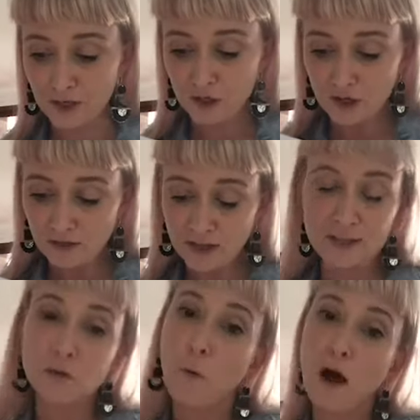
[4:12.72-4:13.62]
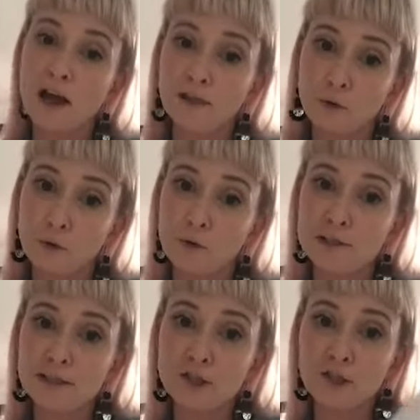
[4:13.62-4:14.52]
She thinks quiet
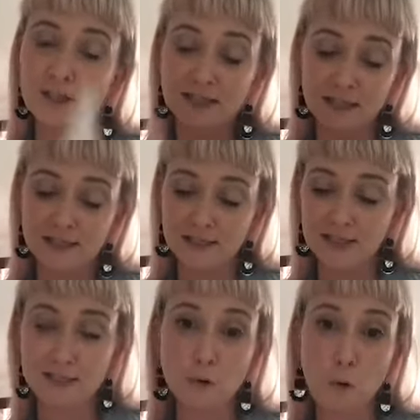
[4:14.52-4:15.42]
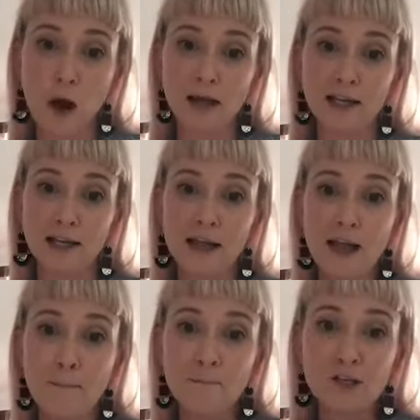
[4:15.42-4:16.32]
thoughts and she says things quietly,
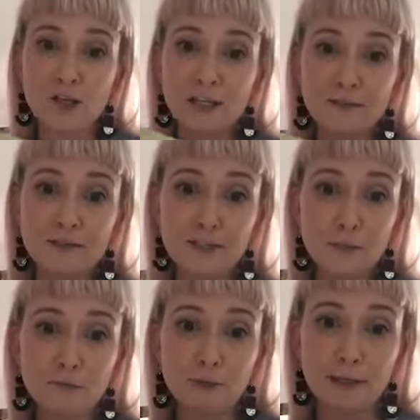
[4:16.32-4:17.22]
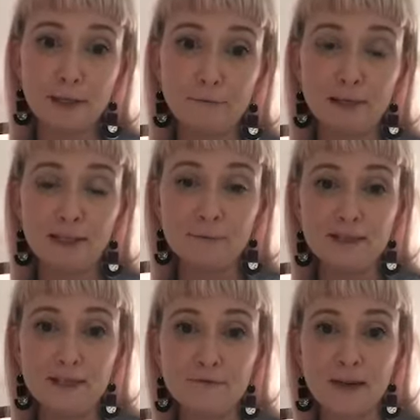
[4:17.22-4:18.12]
but she lives in a really, really
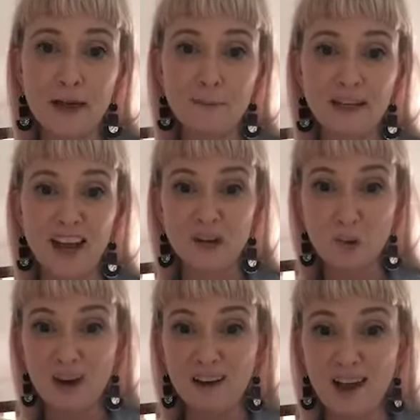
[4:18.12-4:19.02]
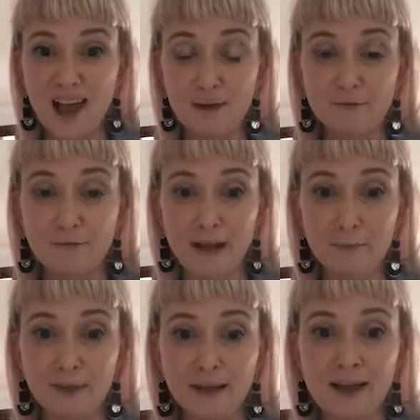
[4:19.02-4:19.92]
busy family and quite a loud
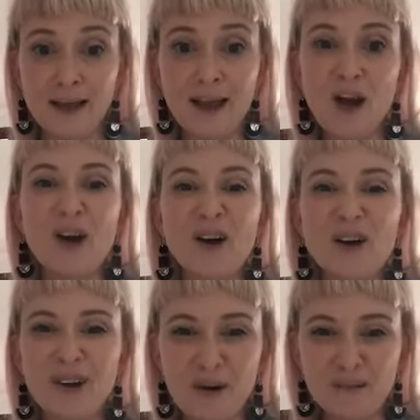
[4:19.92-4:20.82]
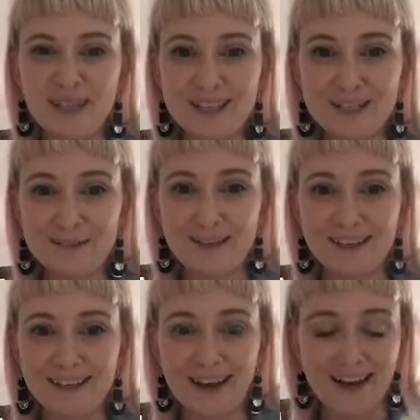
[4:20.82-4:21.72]
family. Oh, I'm pleased you've read
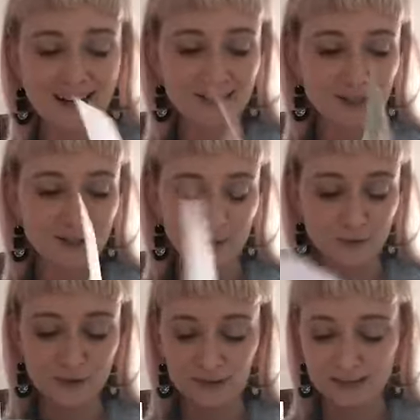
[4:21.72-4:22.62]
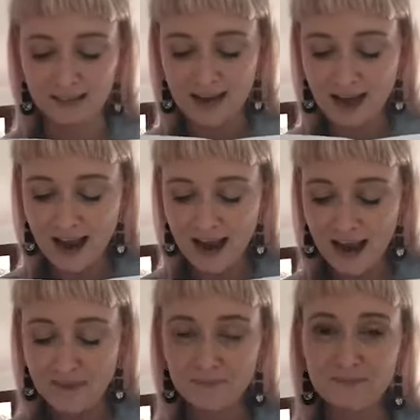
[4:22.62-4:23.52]
it, Kate. It's just gorgeous.
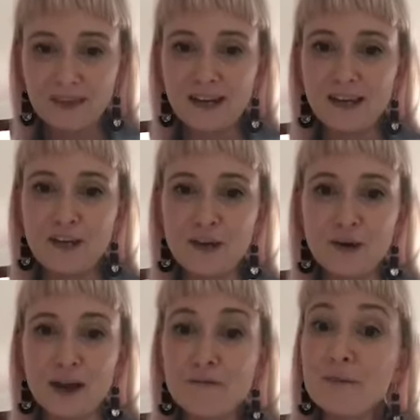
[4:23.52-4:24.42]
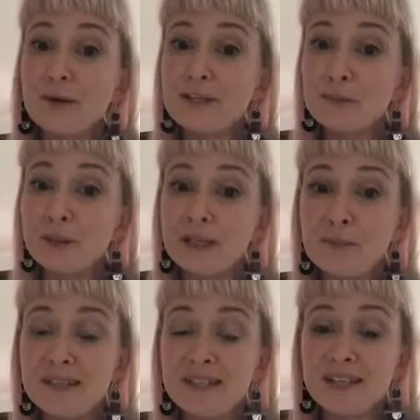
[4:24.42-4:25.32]
Everybody's really
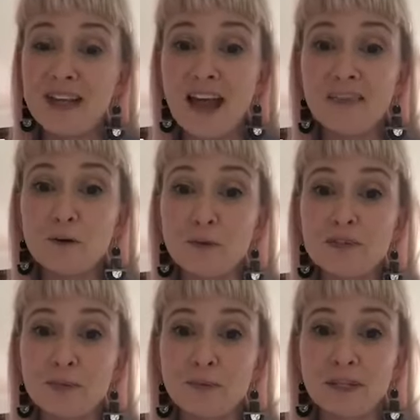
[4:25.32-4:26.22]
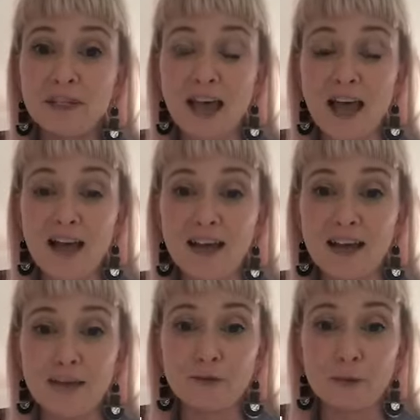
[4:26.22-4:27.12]
busy and they're also really loud.
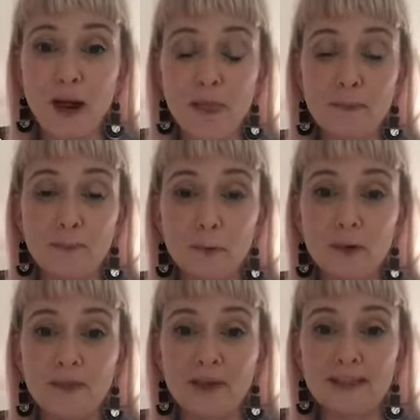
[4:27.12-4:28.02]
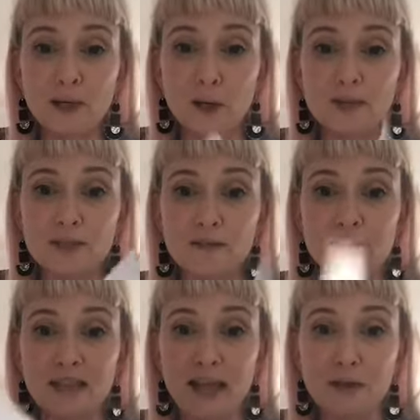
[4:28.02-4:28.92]
And throughout the book, there's lots of
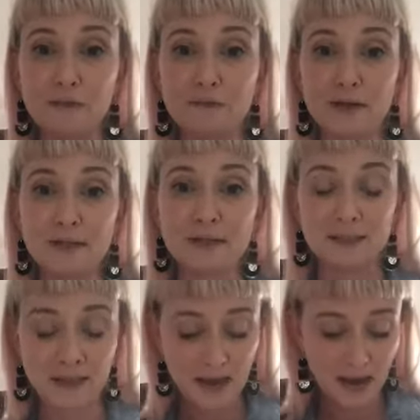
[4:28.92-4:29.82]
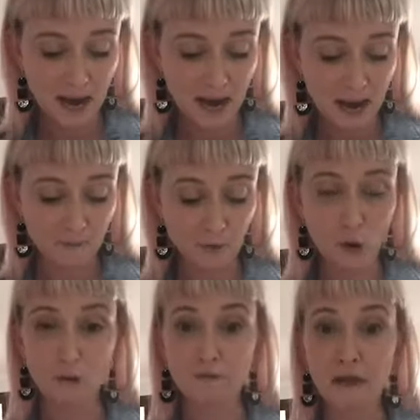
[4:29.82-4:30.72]
sound effects
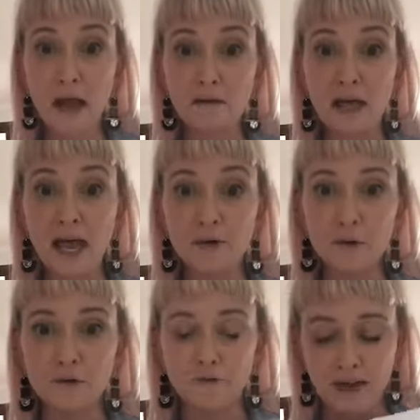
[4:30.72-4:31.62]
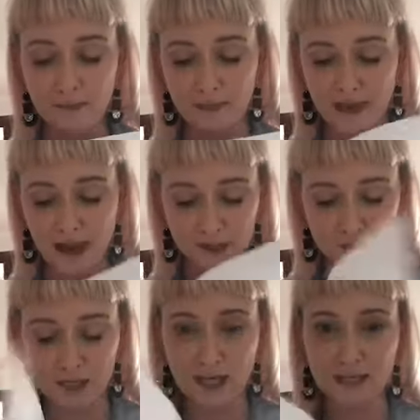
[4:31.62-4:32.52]
of how loud her family
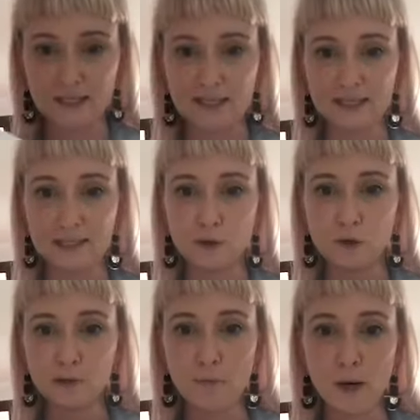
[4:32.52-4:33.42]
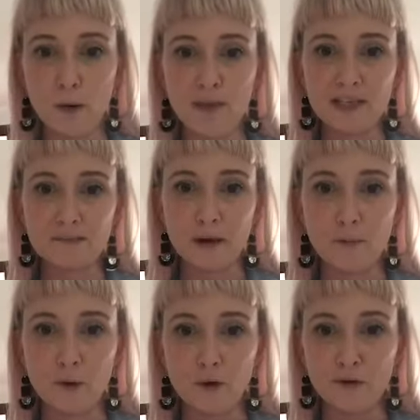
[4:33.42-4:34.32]
actually is. There's the lawnmower, there's
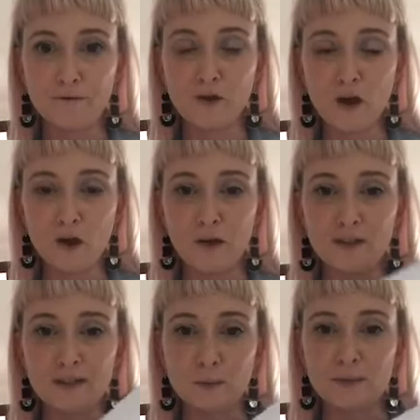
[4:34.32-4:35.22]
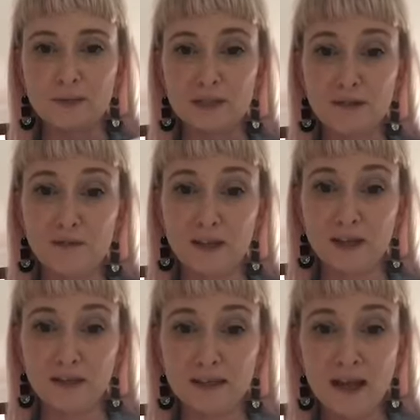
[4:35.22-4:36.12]
mum on her phone, there's all sorts of
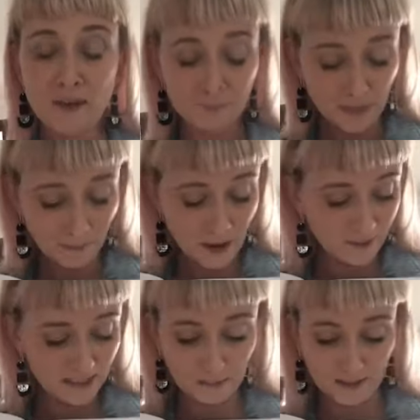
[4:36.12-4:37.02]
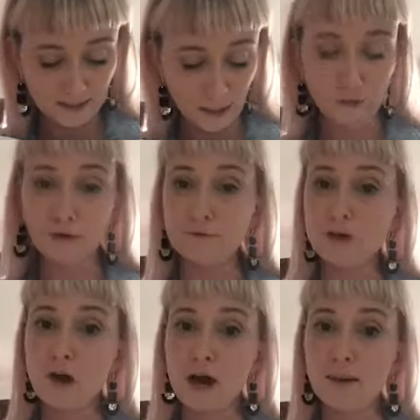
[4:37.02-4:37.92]
things. Mary spends a lot of
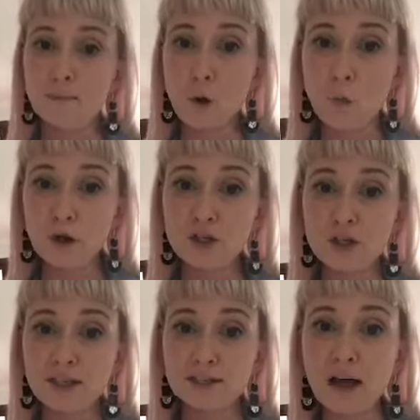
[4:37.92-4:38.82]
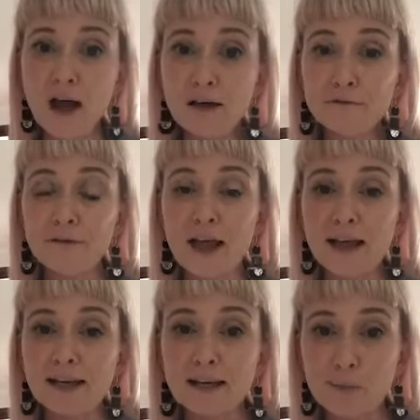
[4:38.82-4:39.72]
time watching life
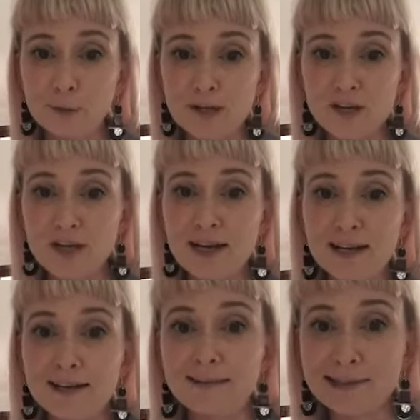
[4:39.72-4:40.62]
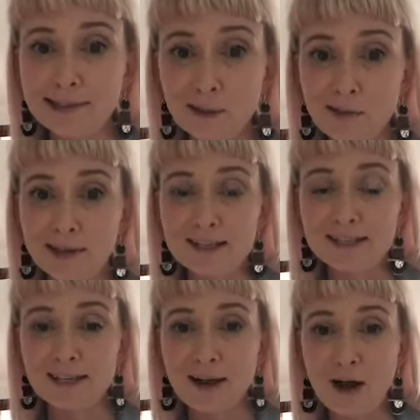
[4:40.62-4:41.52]
and appreciating the little things
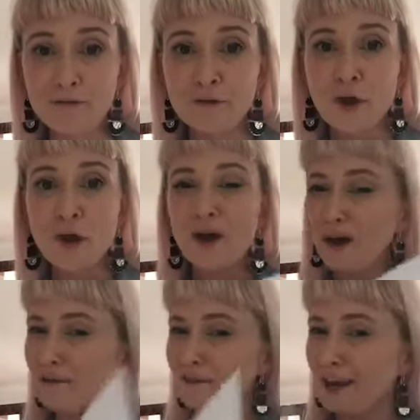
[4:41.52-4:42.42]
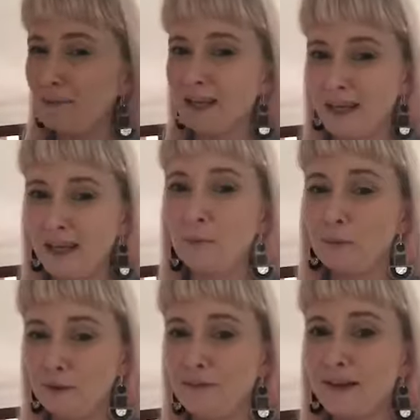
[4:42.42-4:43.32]
in life. Her family, it would
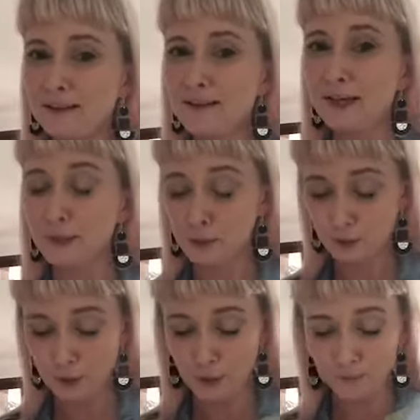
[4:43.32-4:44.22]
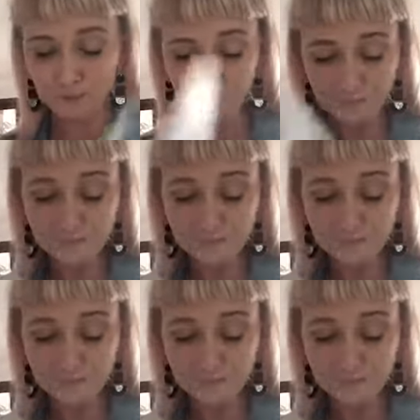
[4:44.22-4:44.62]
be fair to say, do not.